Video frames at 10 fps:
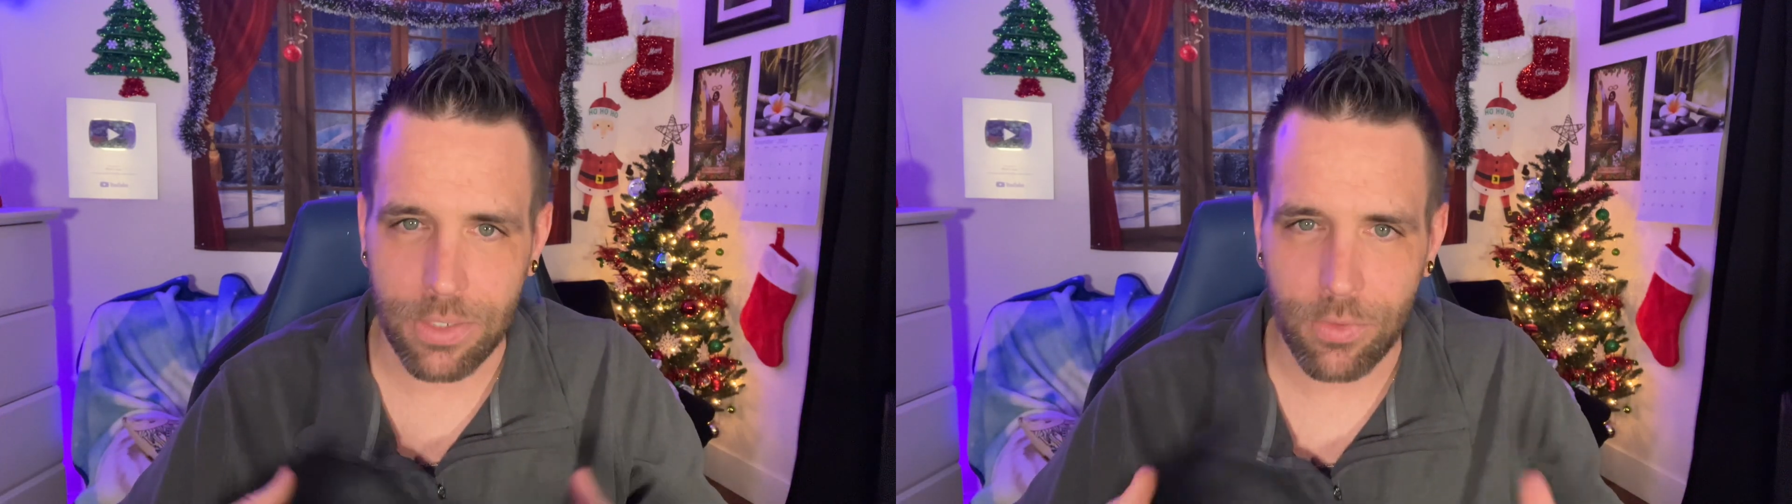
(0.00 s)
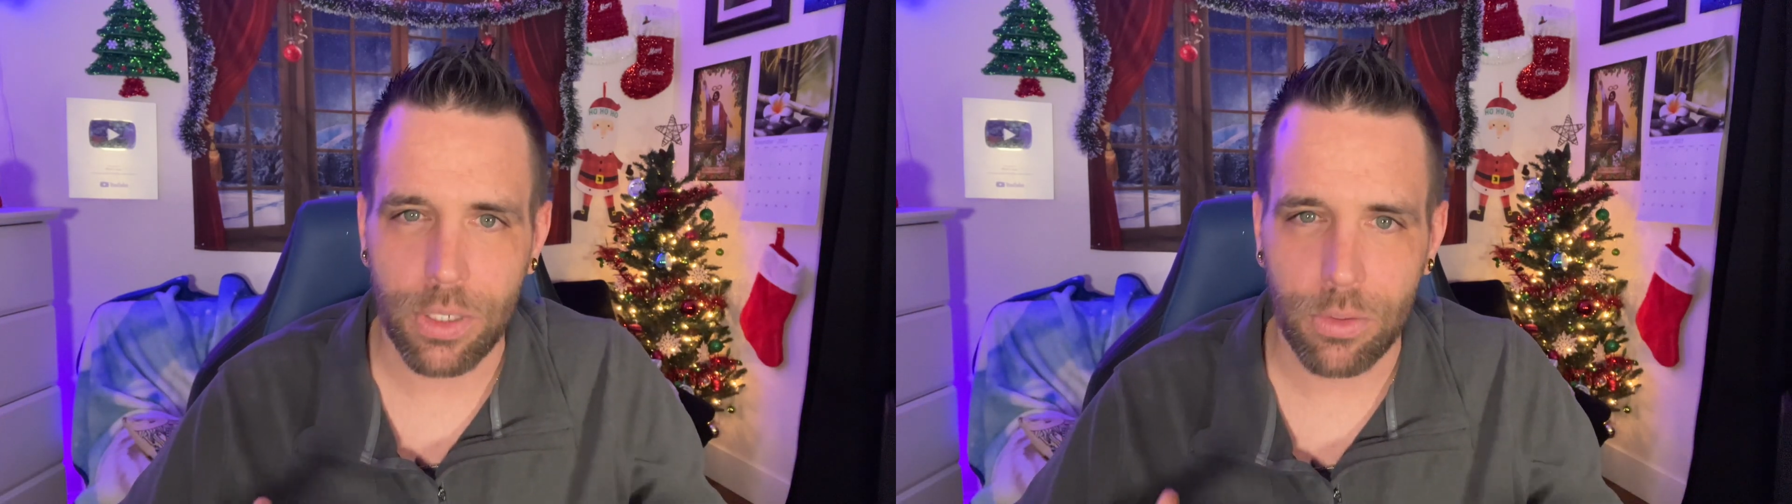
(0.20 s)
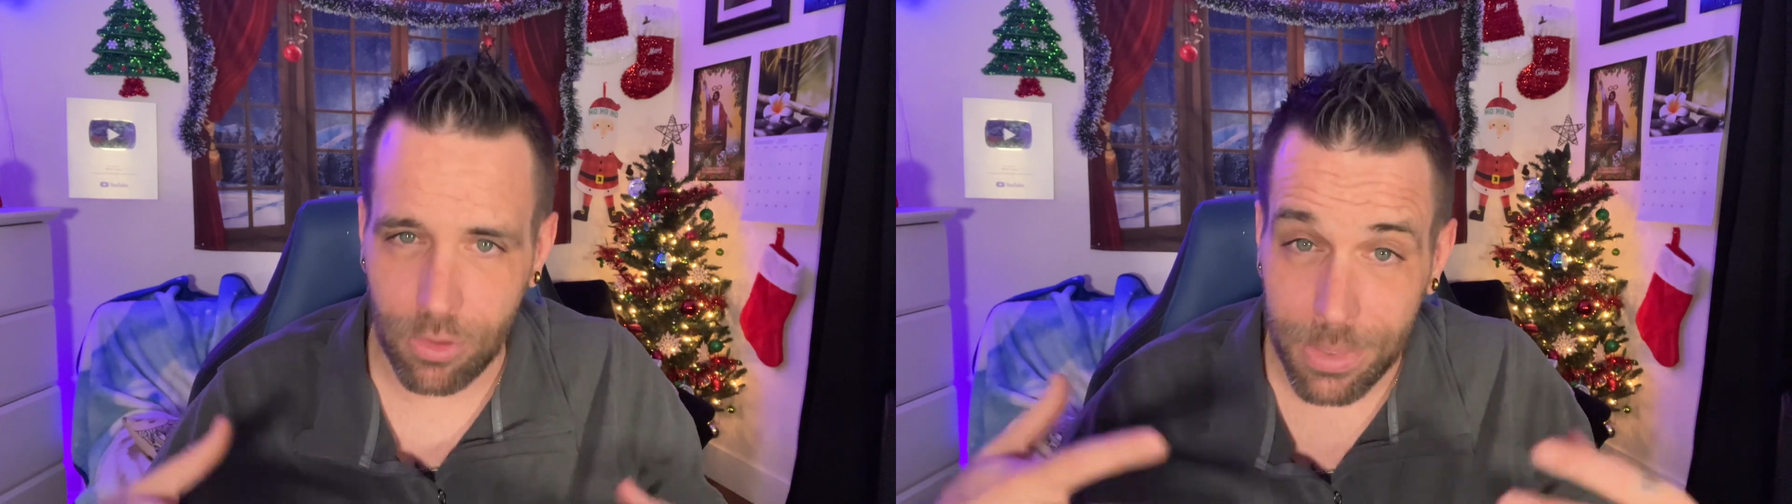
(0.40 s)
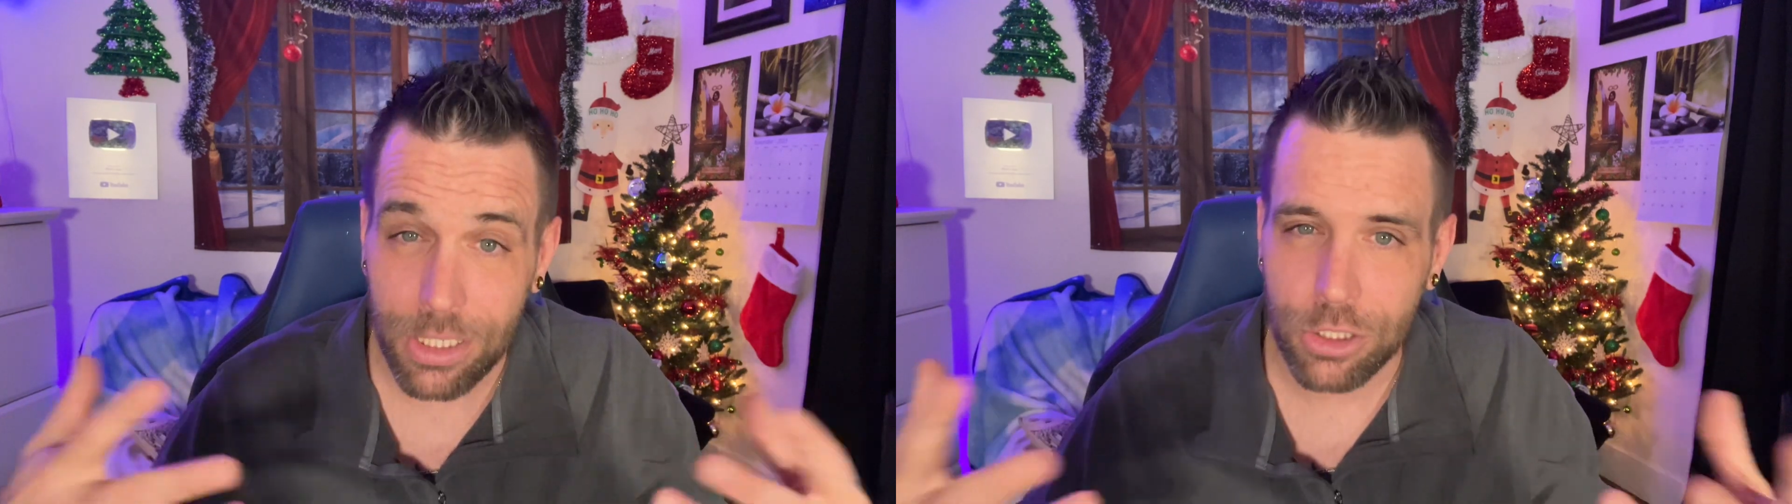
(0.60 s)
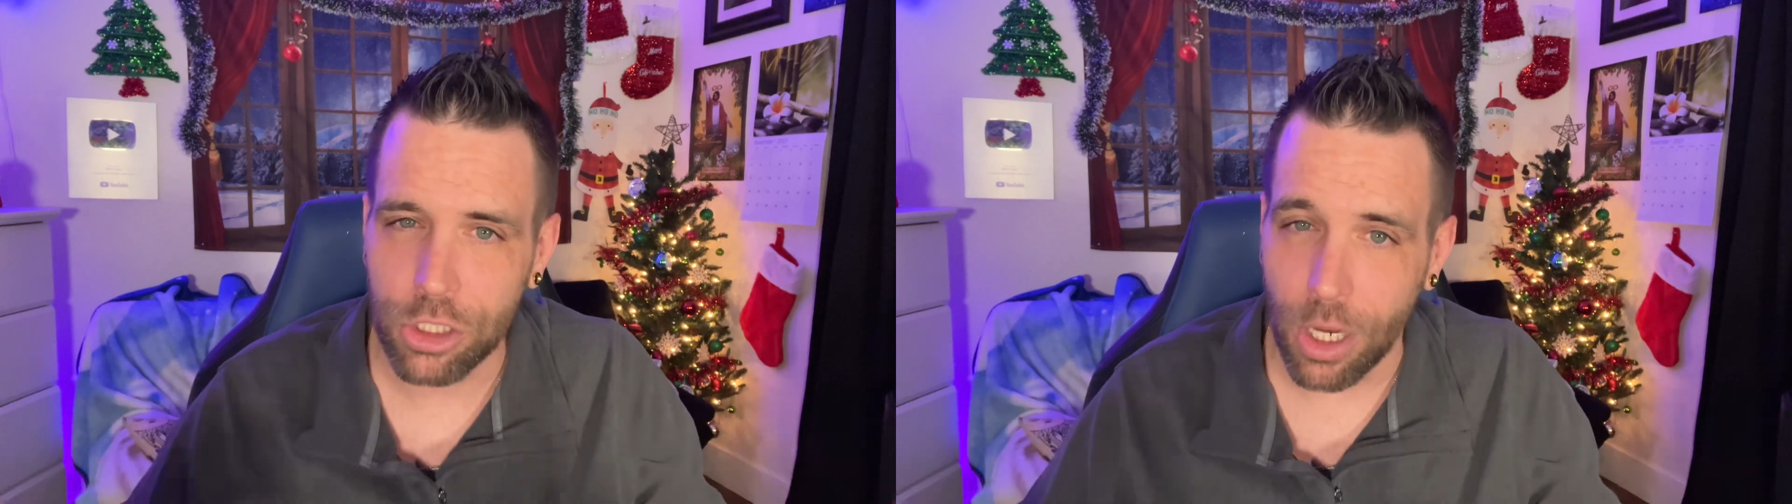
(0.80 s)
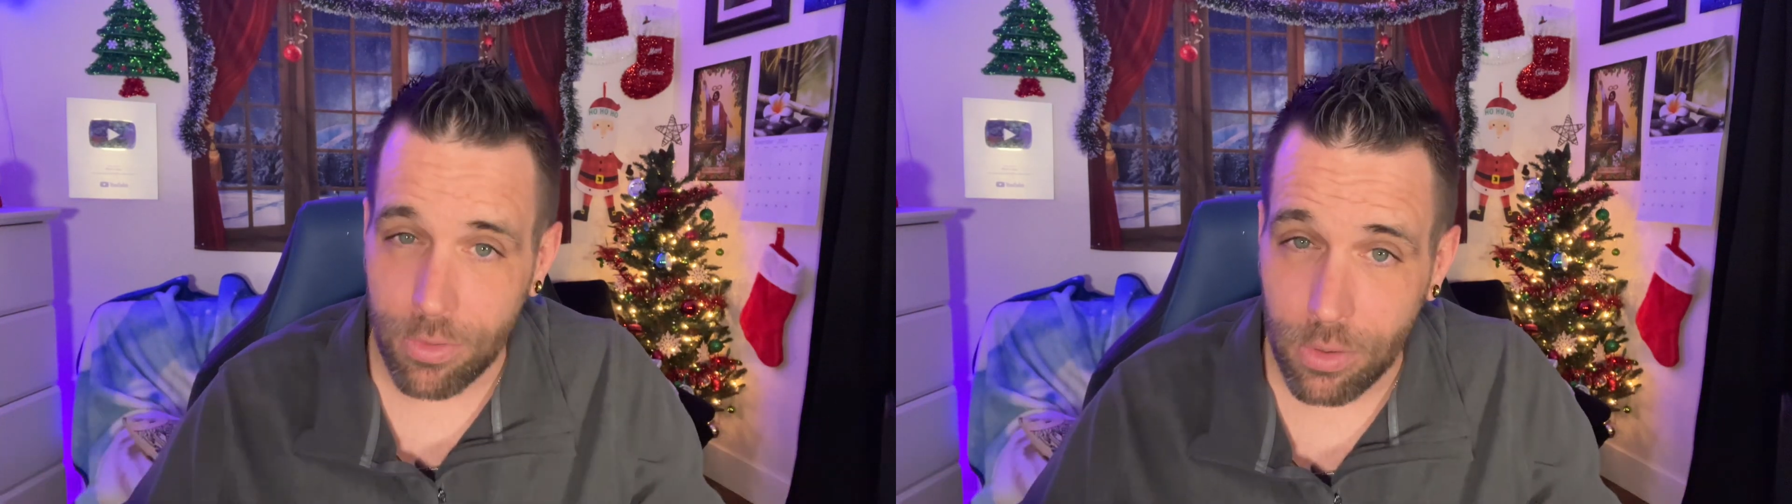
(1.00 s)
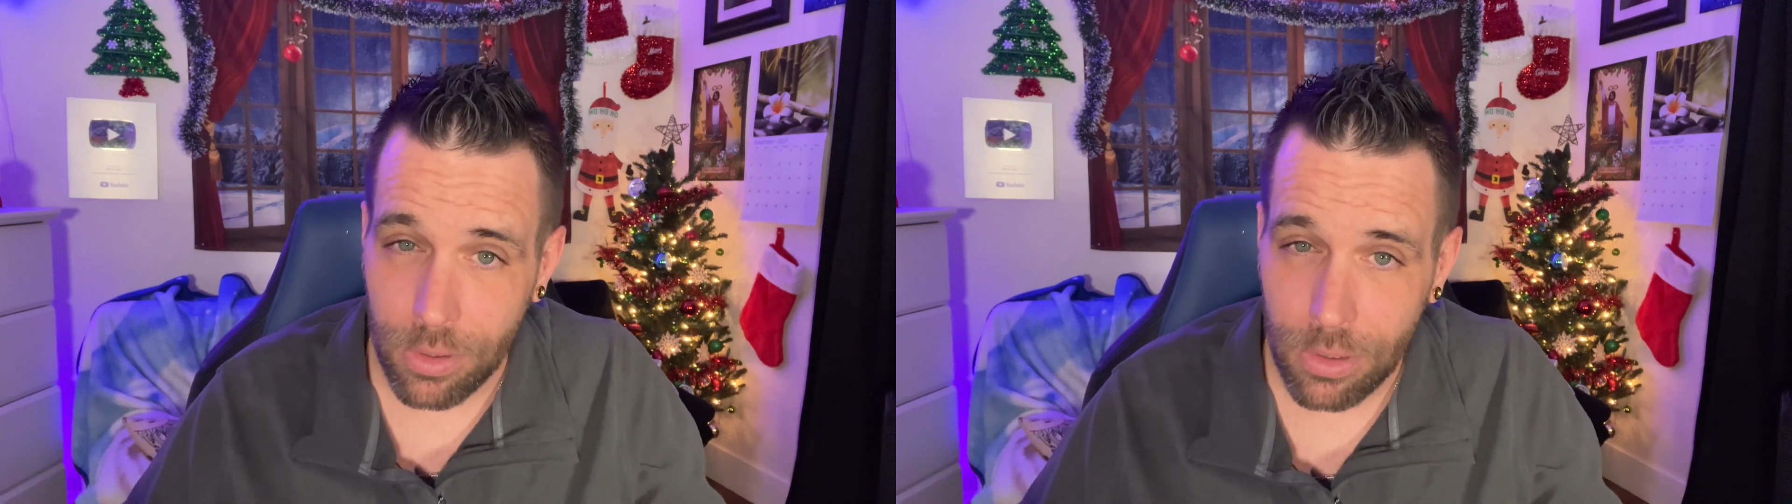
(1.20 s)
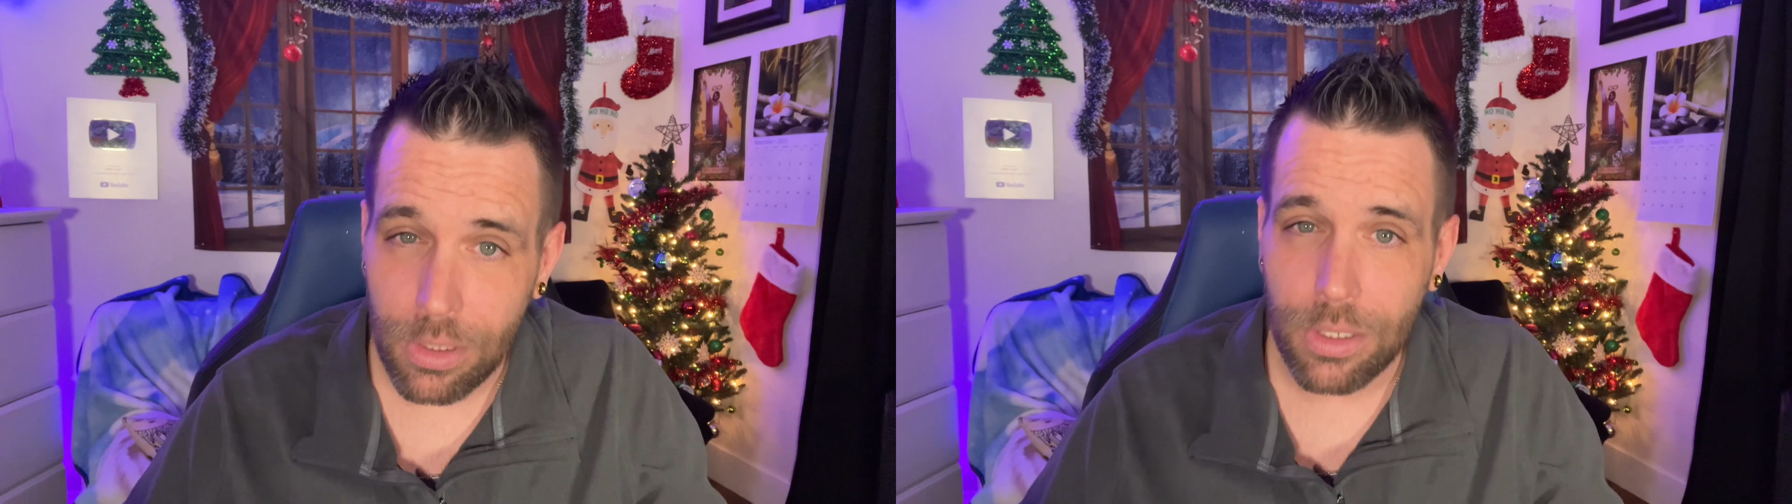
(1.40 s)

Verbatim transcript: difficult for me to shuffle